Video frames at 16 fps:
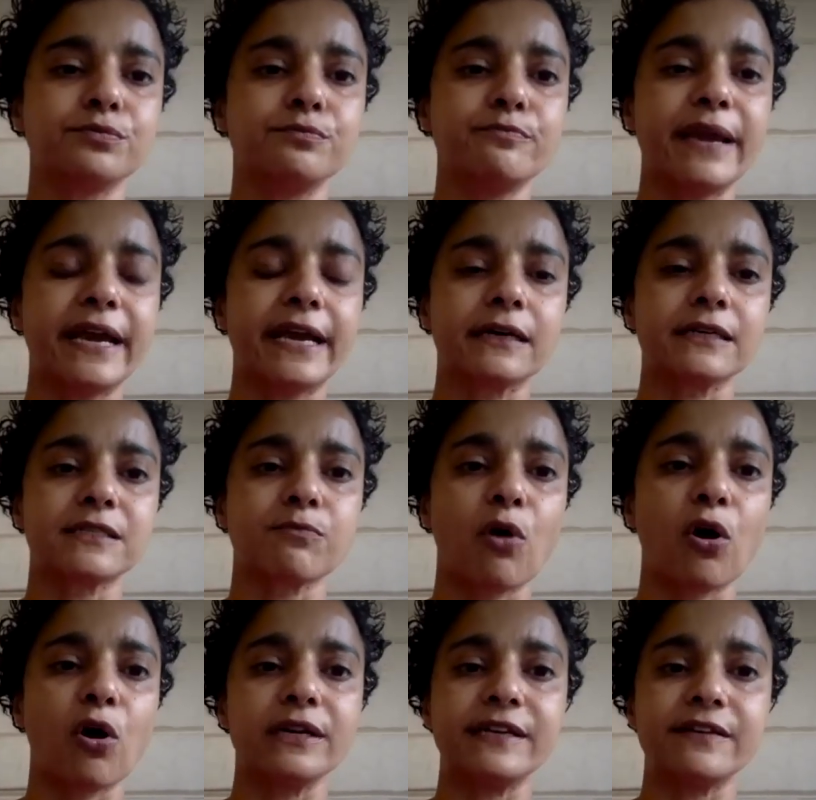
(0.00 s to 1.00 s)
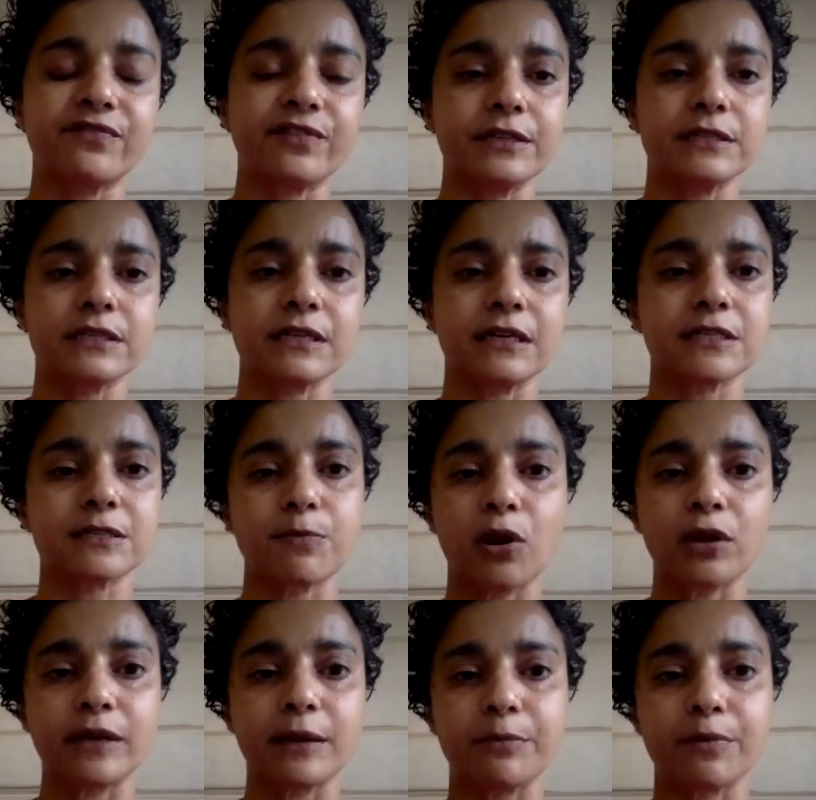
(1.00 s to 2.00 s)
make a small difference in a
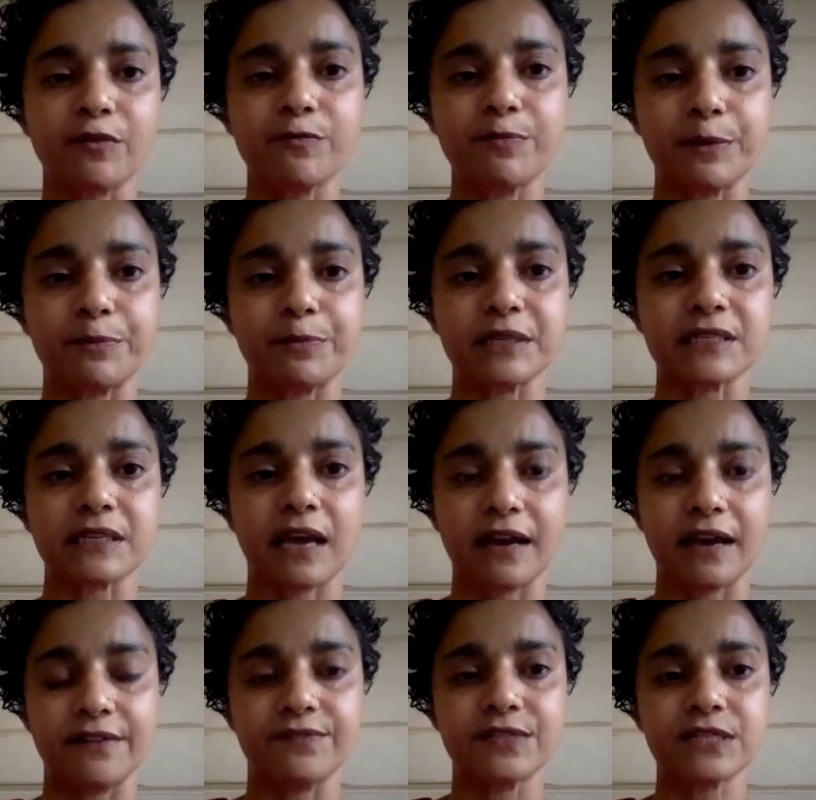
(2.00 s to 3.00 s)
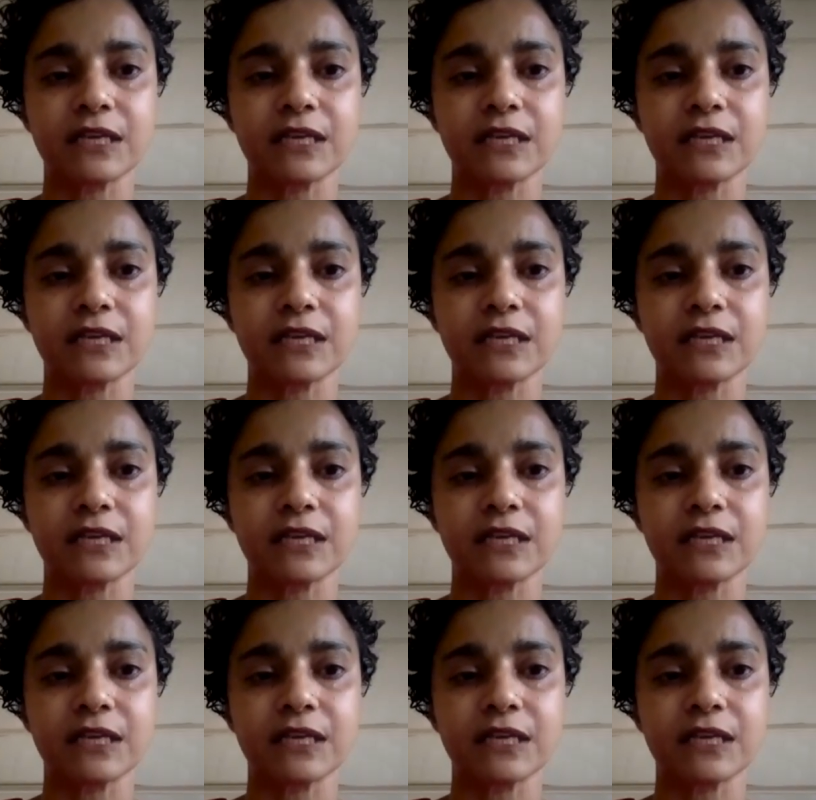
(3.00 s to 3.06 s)
small number of people's lives.